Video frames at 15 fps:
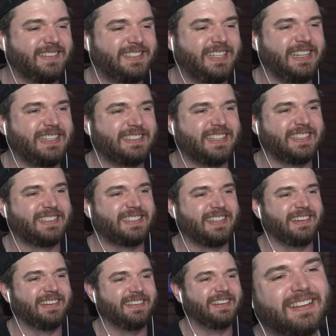Jesus,
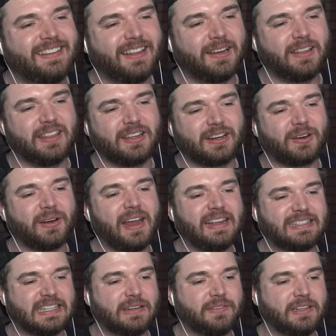dude. The, the
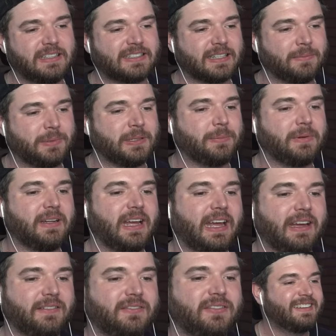creativity some people
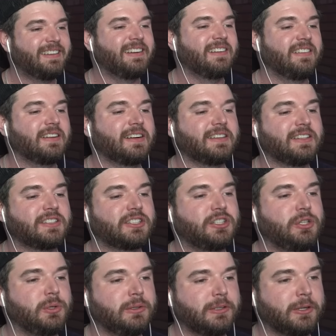have. Here, look at this
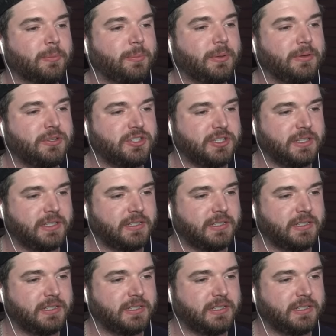cute little Poochie.